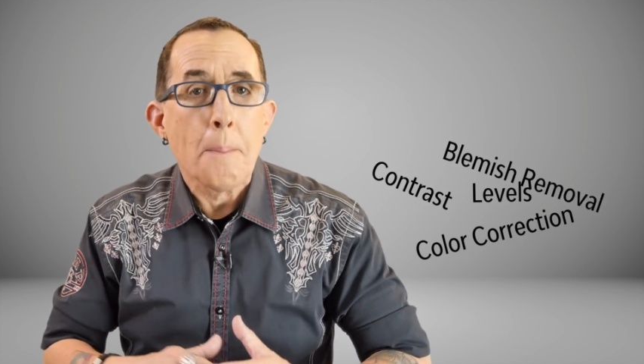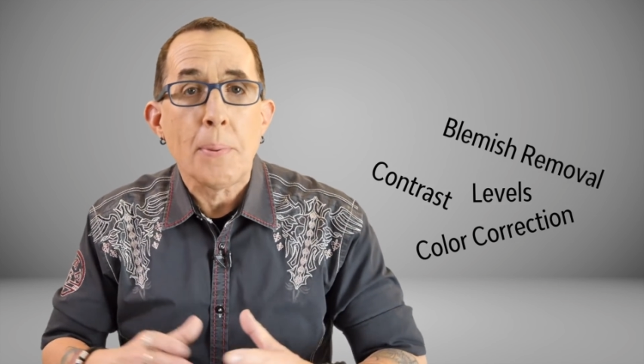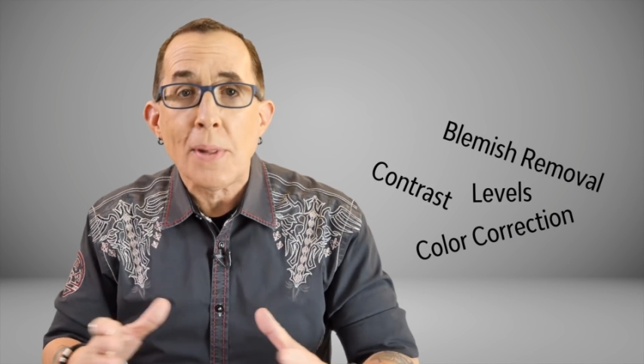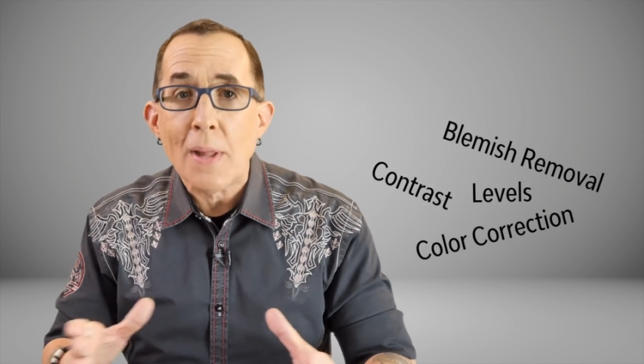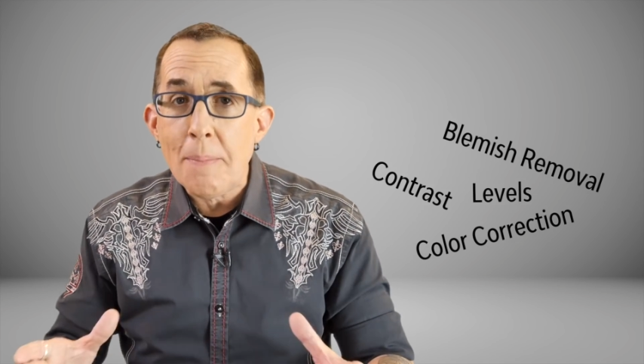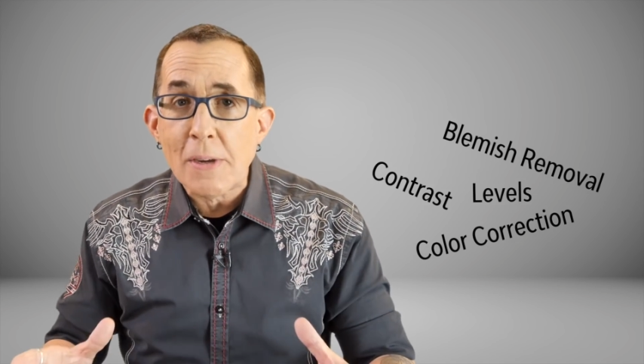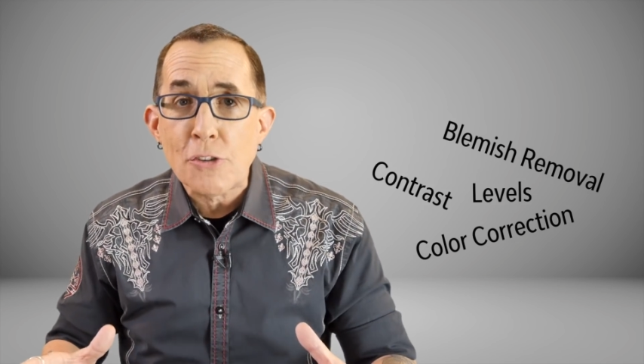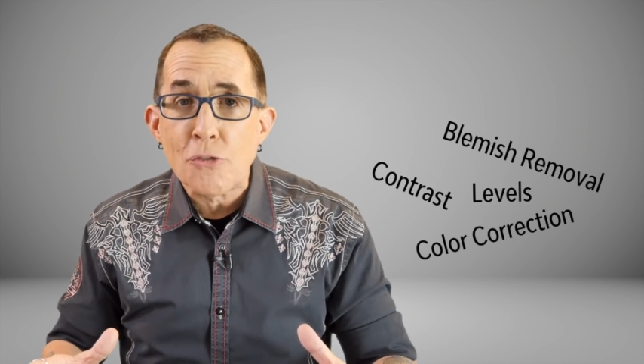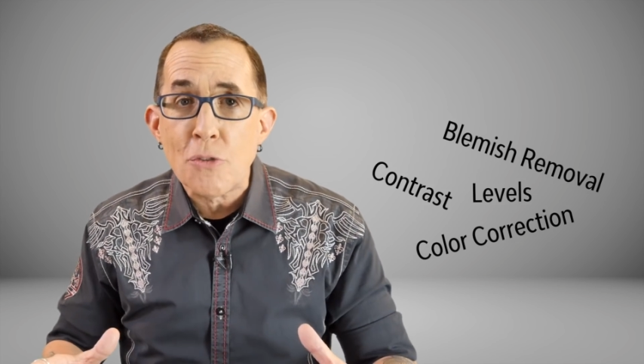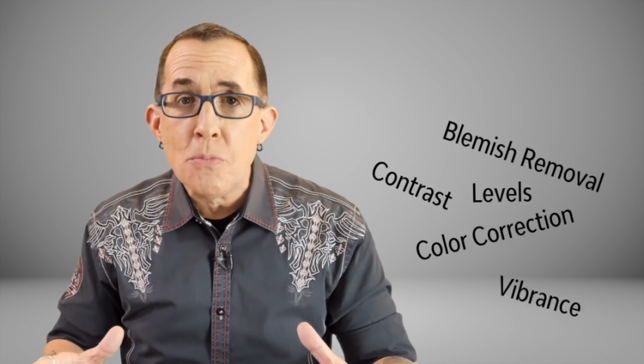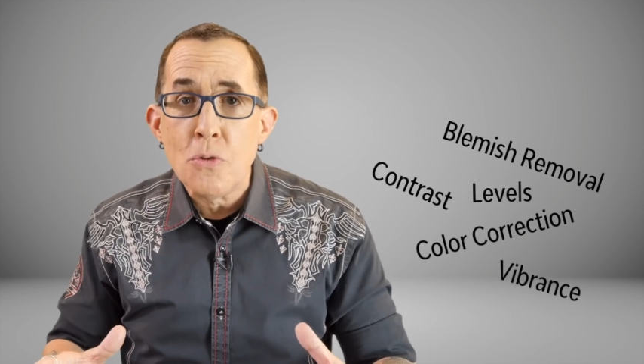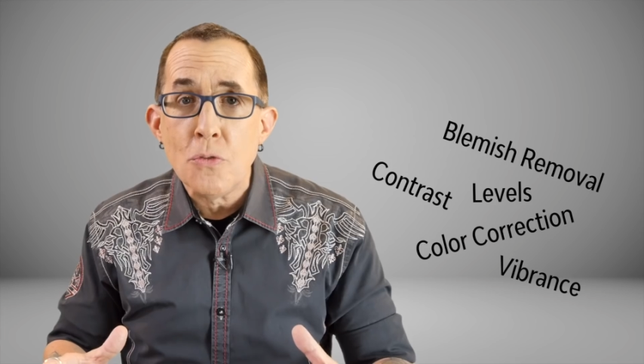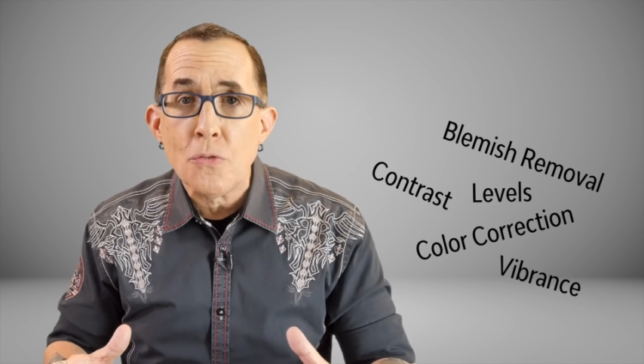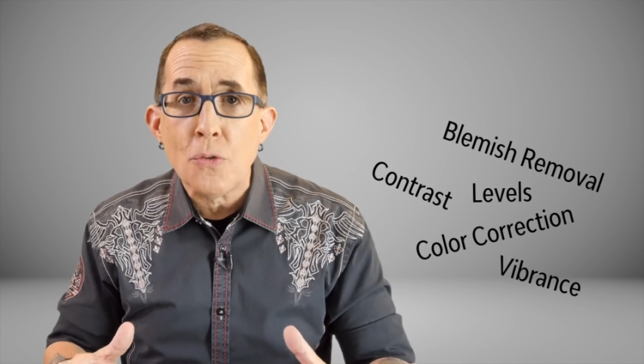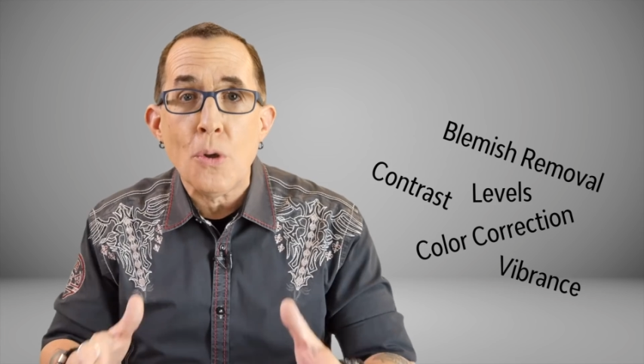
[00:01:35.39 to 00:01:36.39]
blemish
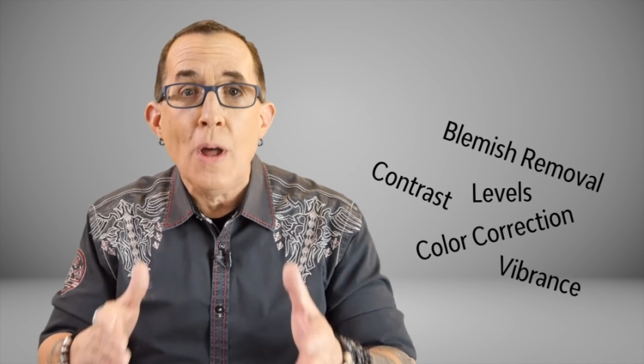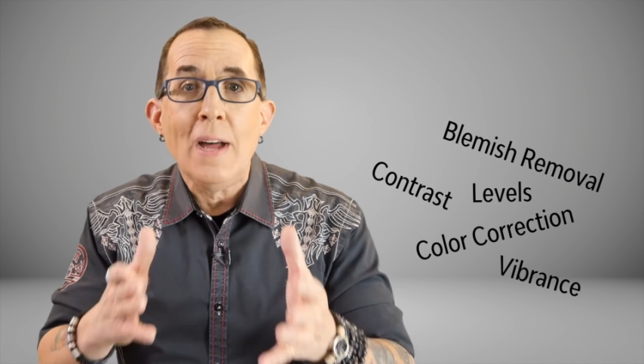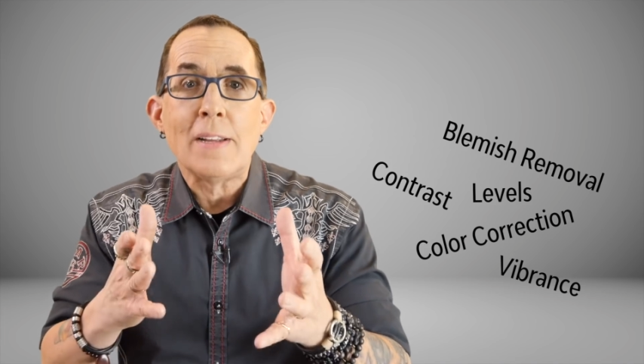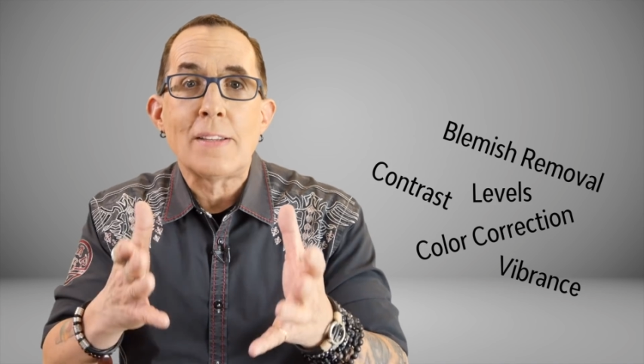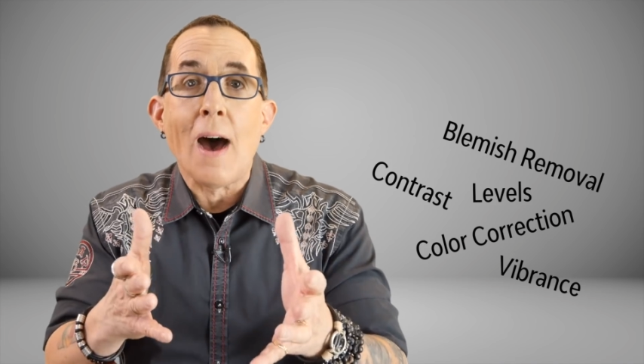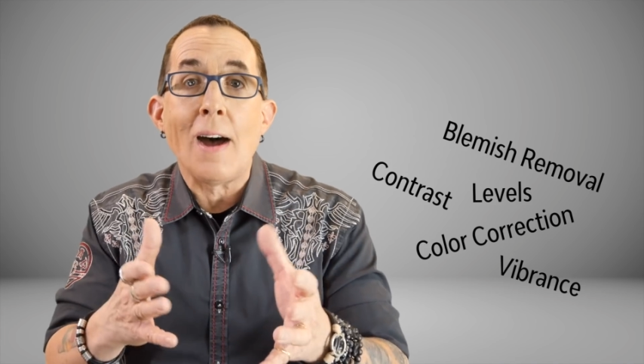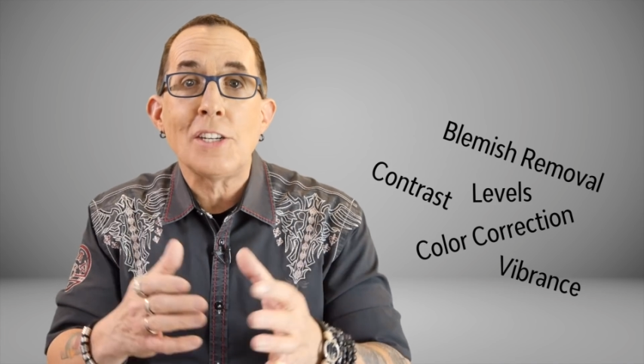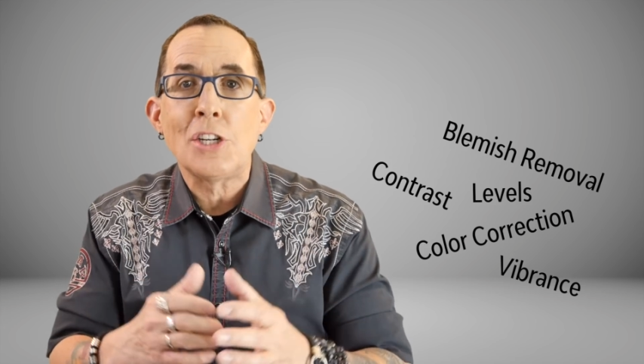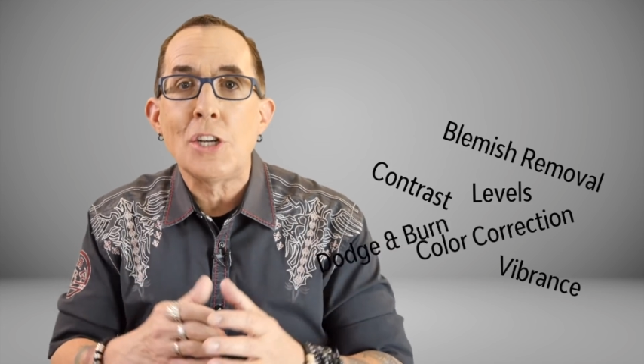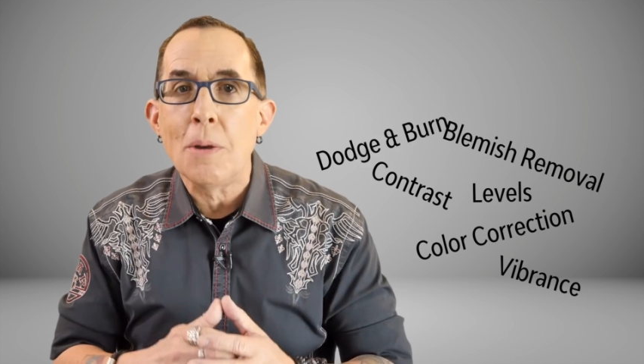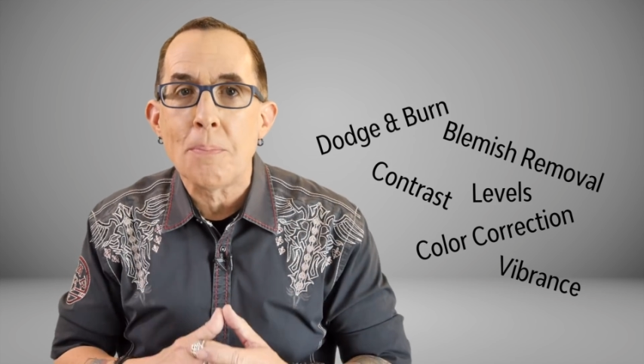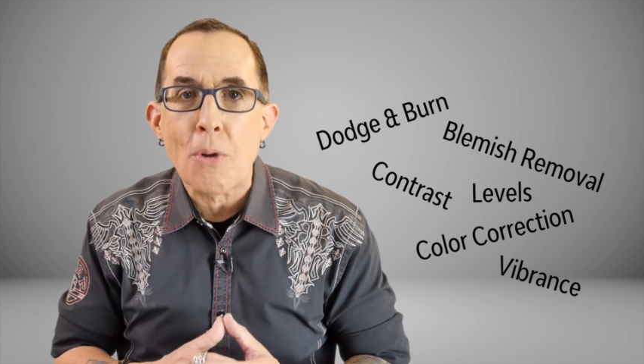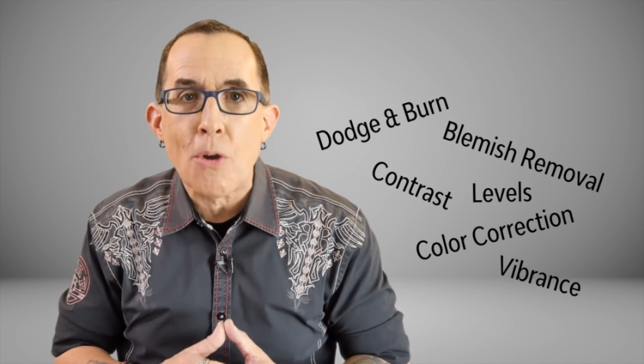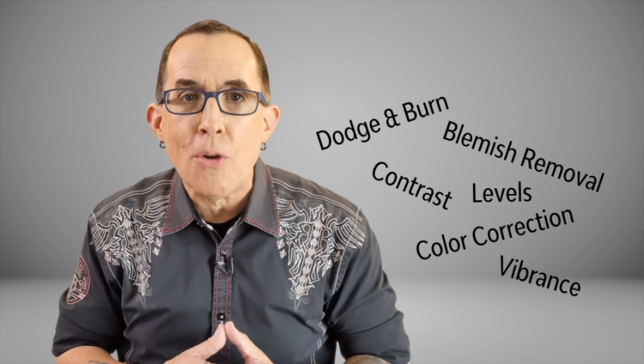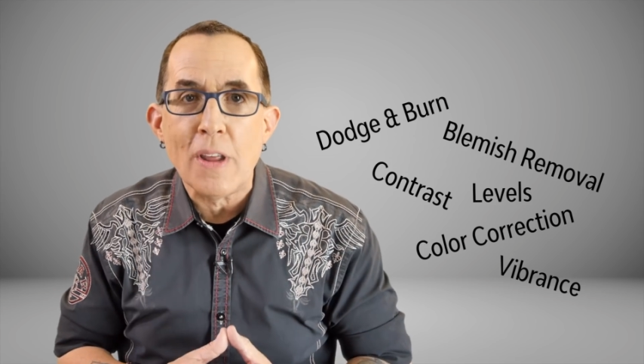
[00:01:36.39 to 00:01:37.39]
removal, dodging
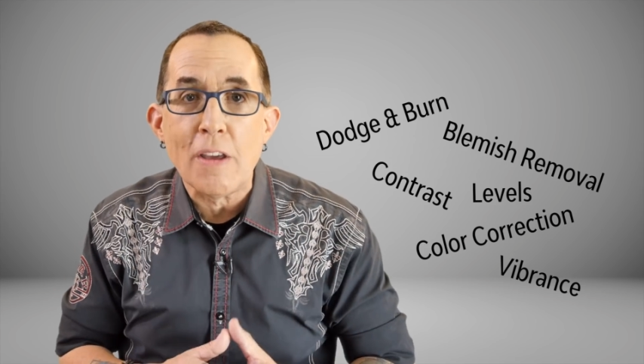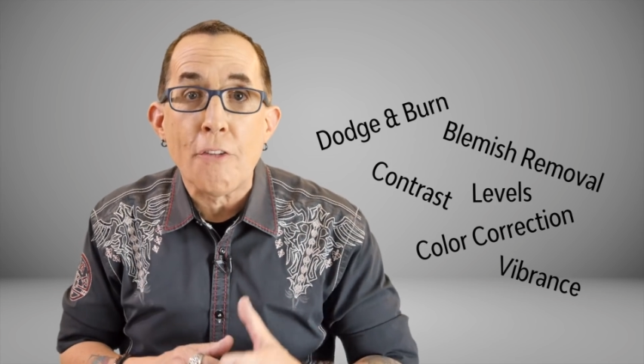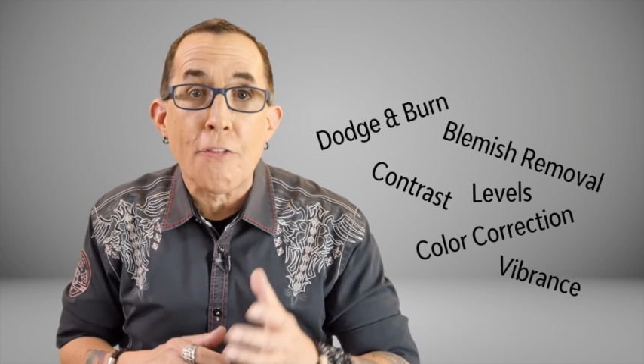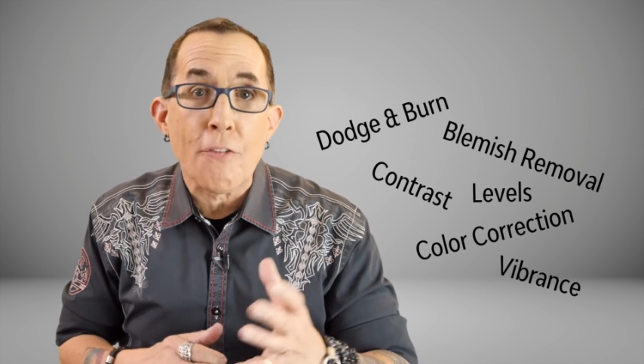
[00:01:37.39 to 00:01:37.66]
and burning,